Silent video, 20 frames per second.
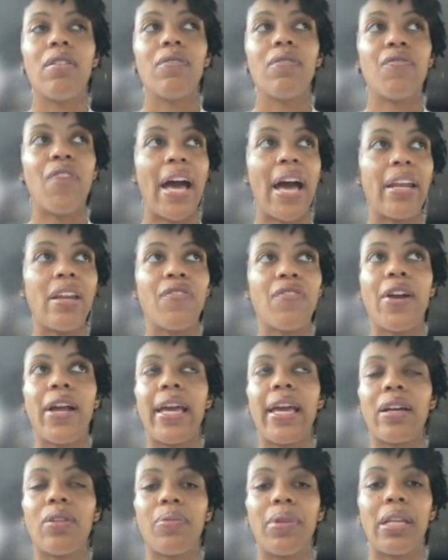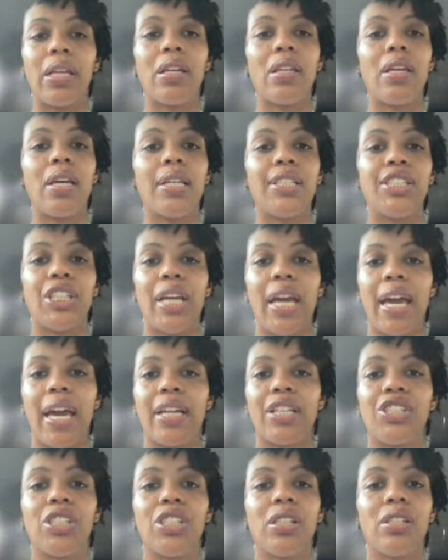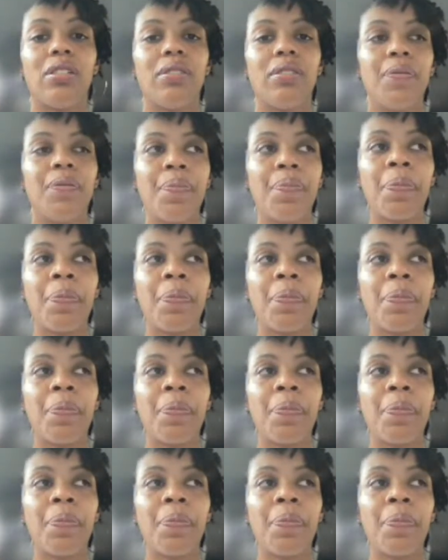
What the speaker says: Fighting for equity in education,